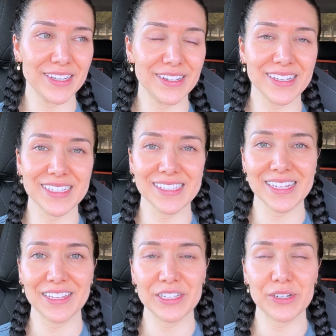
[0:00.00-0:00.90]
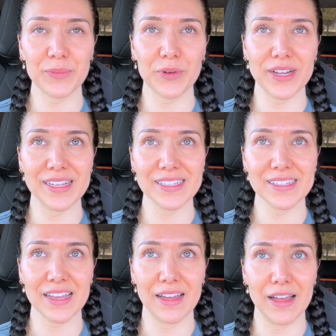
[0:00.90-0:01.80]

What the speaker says: You guys can see how the trip was.